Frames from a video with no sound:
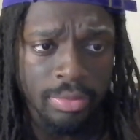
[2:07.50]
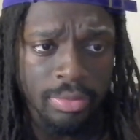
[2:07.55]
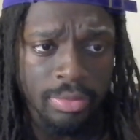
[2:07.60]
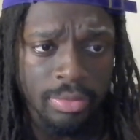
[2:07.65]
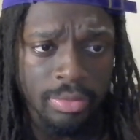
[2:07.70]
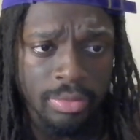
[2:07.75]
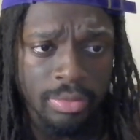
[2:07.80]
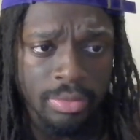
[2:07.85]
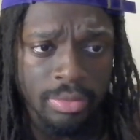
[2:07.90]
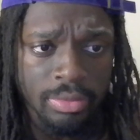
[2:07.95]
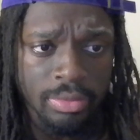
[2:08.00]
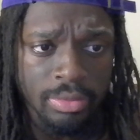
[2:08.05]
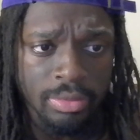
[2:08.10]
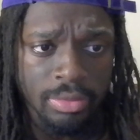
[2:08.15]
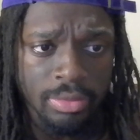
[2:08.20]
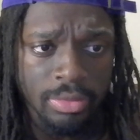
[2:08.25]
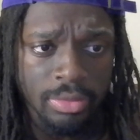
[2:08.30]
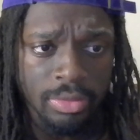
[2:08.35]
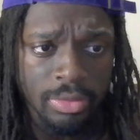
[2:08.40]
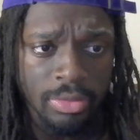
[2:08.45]

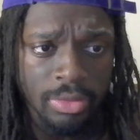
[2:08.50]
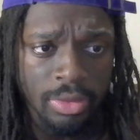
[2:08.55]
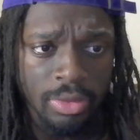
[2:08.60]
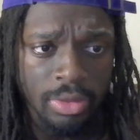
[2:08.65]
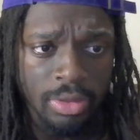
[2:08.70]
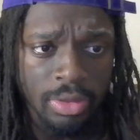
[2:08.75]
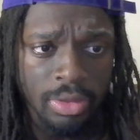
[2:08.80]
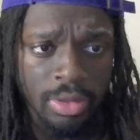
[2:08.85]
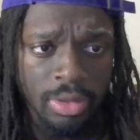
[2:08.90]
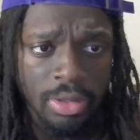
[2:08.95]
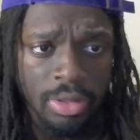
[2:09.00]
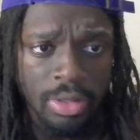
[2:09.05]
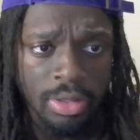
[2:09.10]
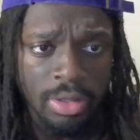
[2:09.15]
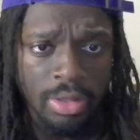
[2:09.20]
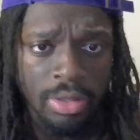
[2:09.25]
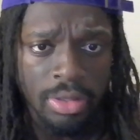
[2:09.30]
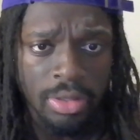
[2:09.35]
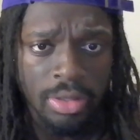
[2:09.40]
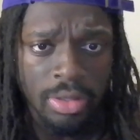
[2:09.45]

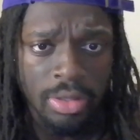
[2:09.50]
No one is speaking in this clip.